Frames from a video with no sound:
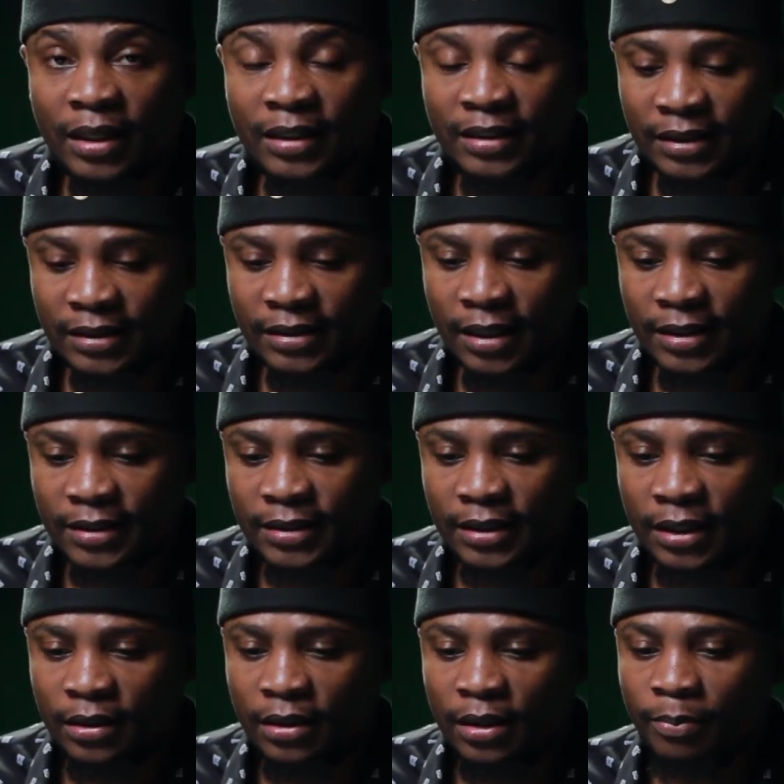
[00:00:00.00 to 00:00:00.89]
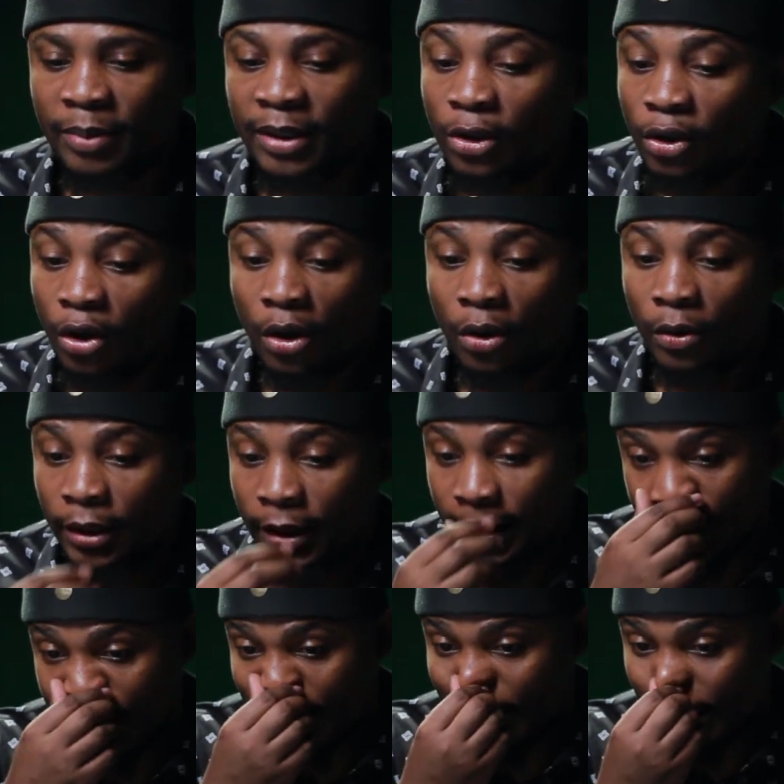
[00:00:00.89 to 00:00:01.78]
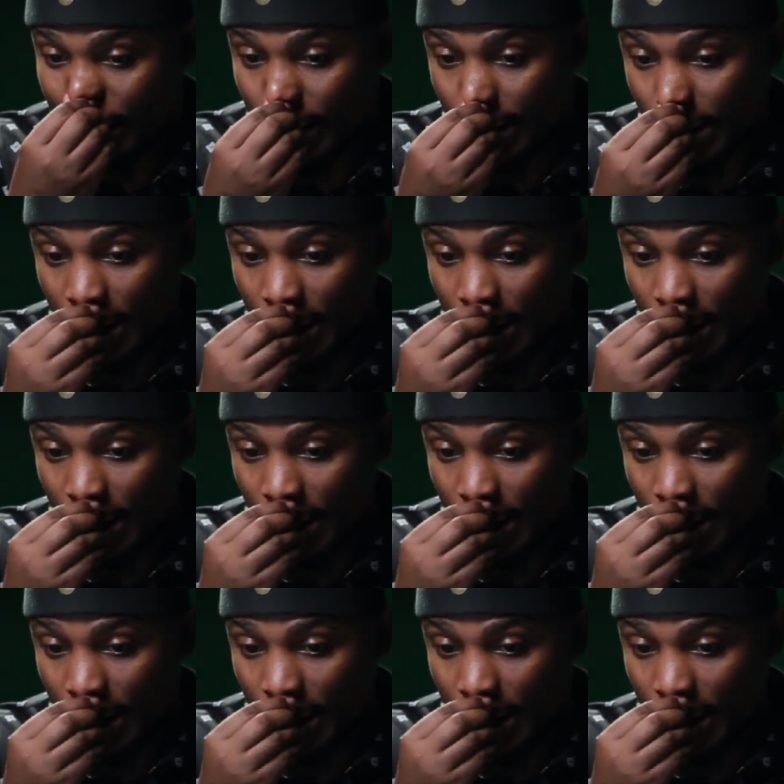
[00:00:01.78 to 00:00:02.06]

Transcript: Disgusting. But not only that,